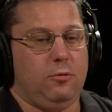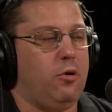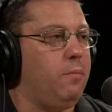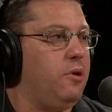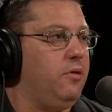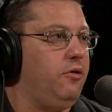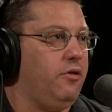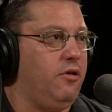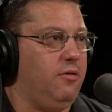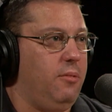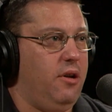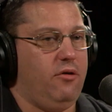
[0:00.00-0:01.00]
criminal
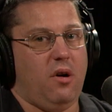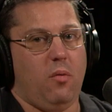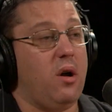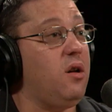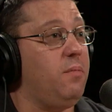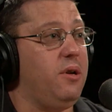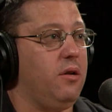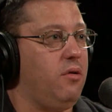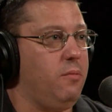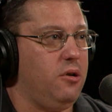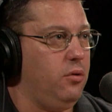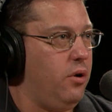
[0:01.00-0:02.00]
justice major. I wanted to be a
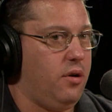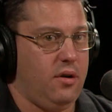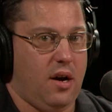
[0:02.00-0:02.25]
criminal lawyer,